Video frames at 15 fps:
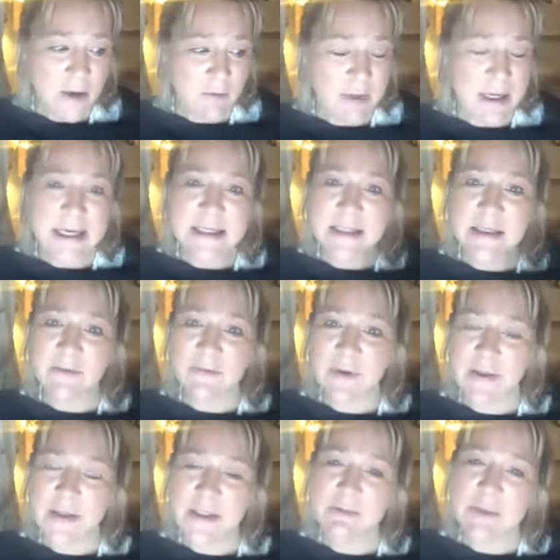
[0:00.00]
releasing
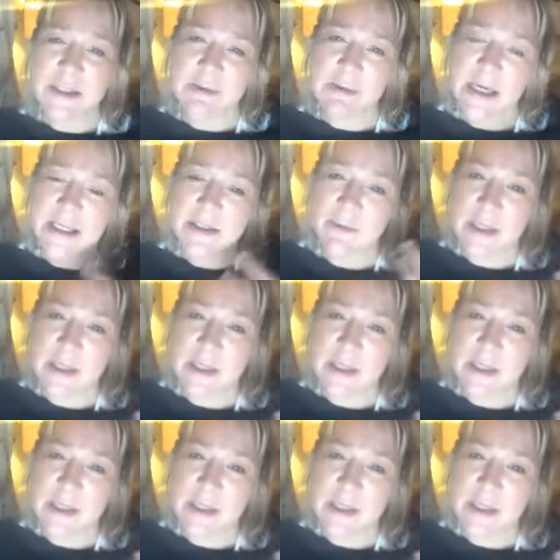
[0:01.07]
feathers is